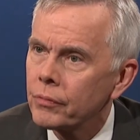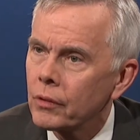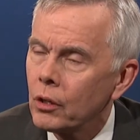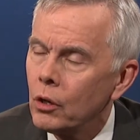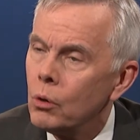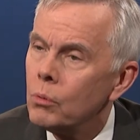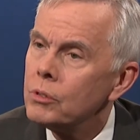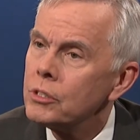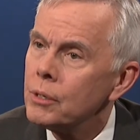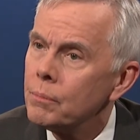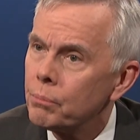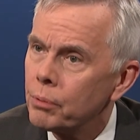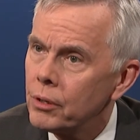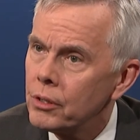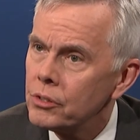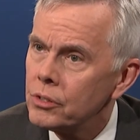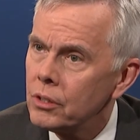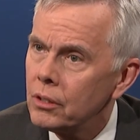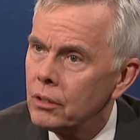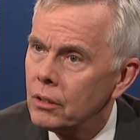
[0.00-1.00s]
who was in
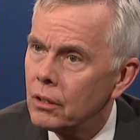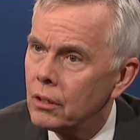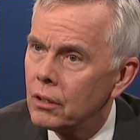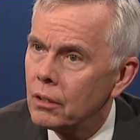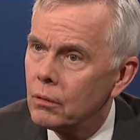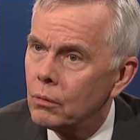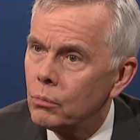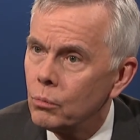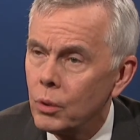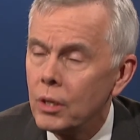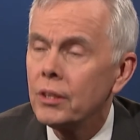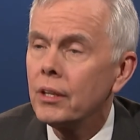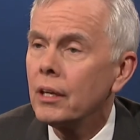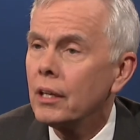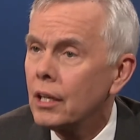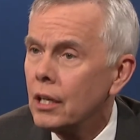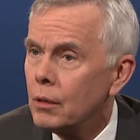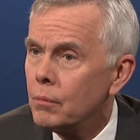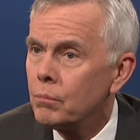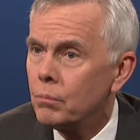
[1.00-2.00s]
prison. We think
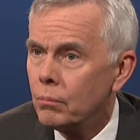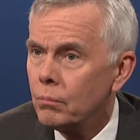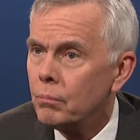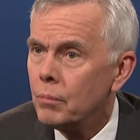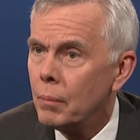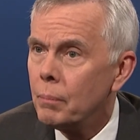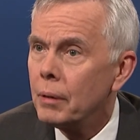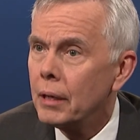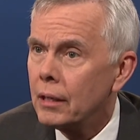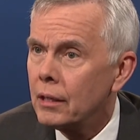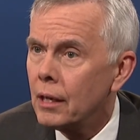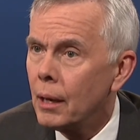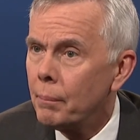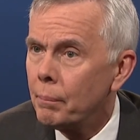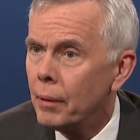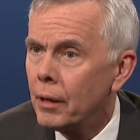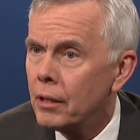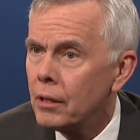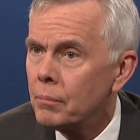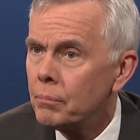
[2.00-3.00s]
he'd been beaten up
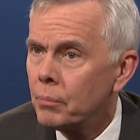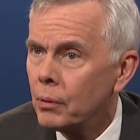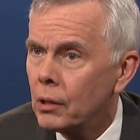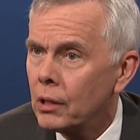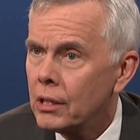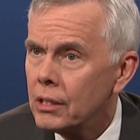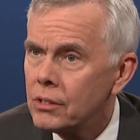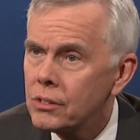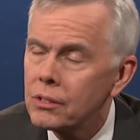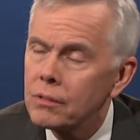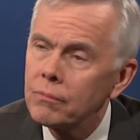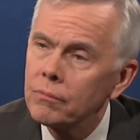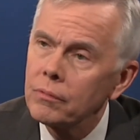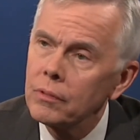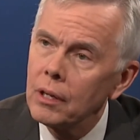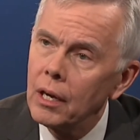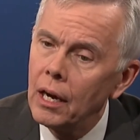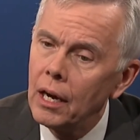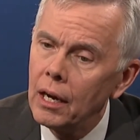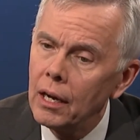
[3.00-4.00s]
by the police
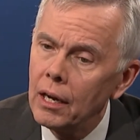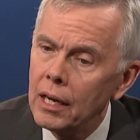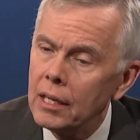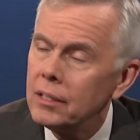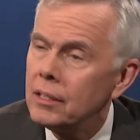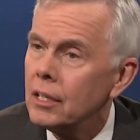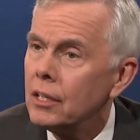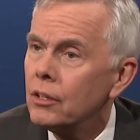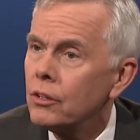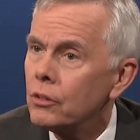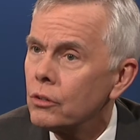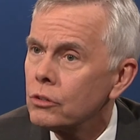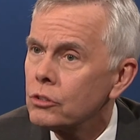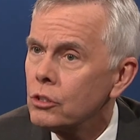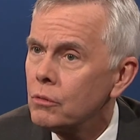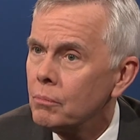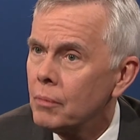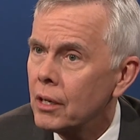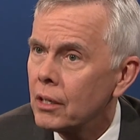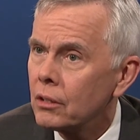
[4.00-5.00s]
and needed
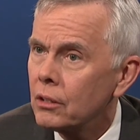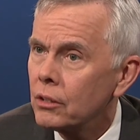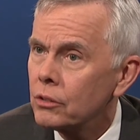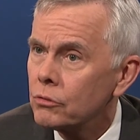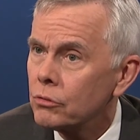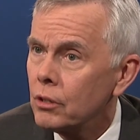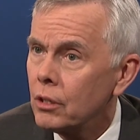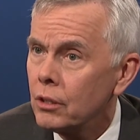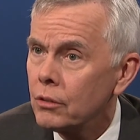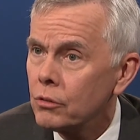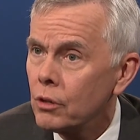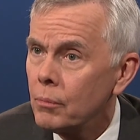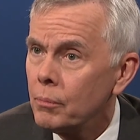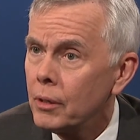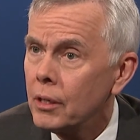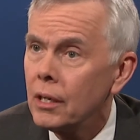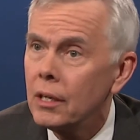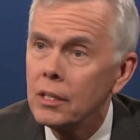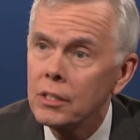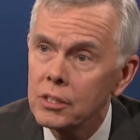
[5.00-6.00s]
urgent medical
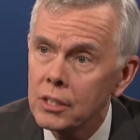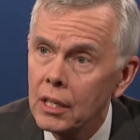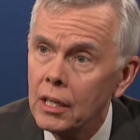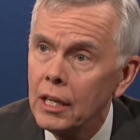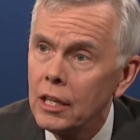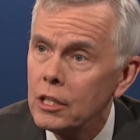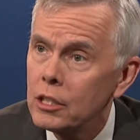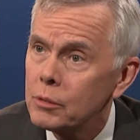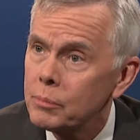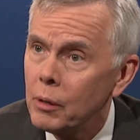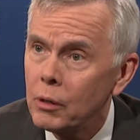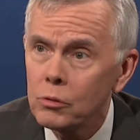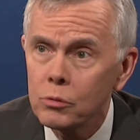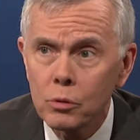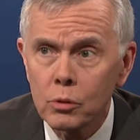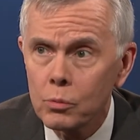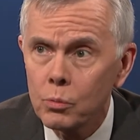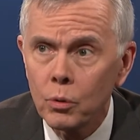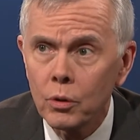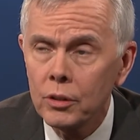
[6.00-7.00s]
treatment, and his Canadian spouse
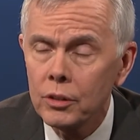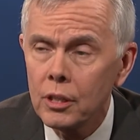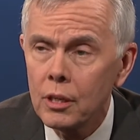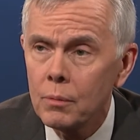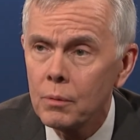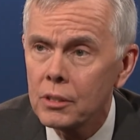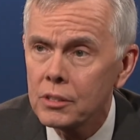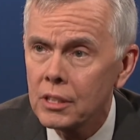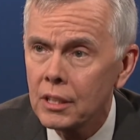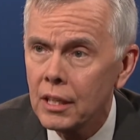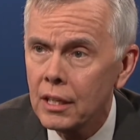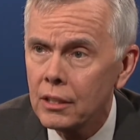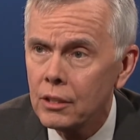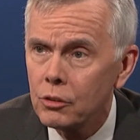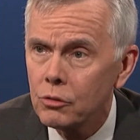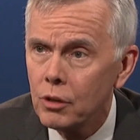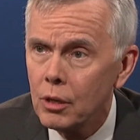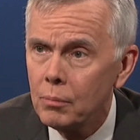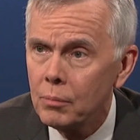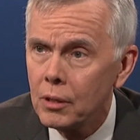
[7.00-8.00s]
was worried that he wasn't getting the
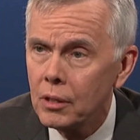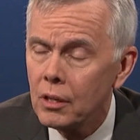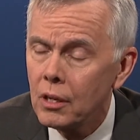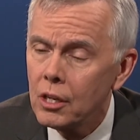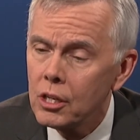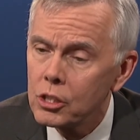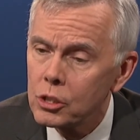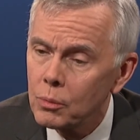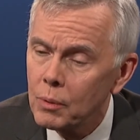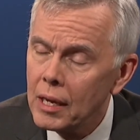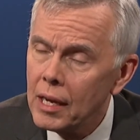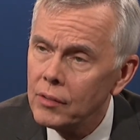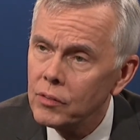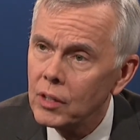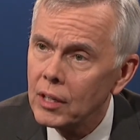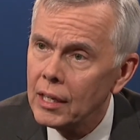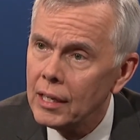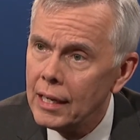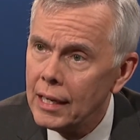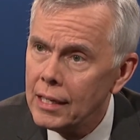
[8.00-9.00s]
treatment. So we had the
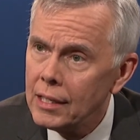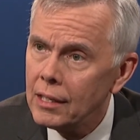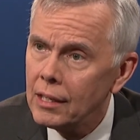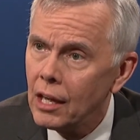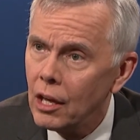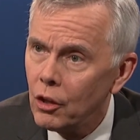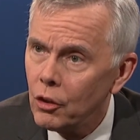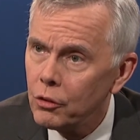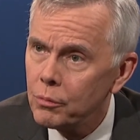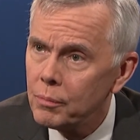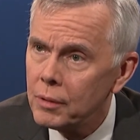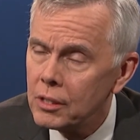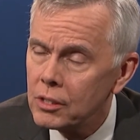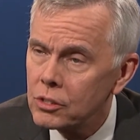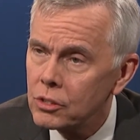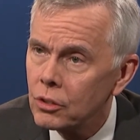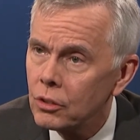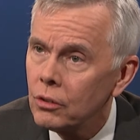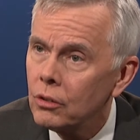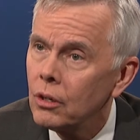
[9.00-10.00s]
Canadian health
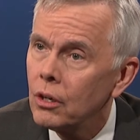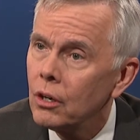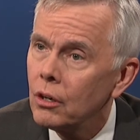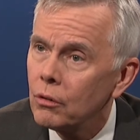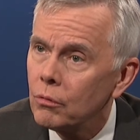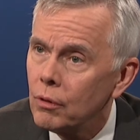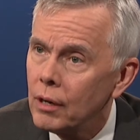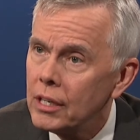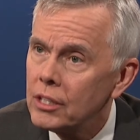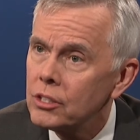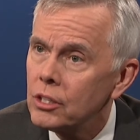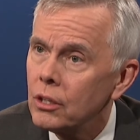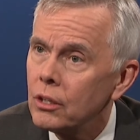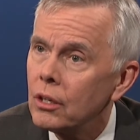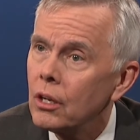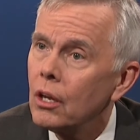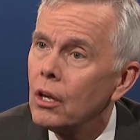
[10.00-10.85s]
minister raise it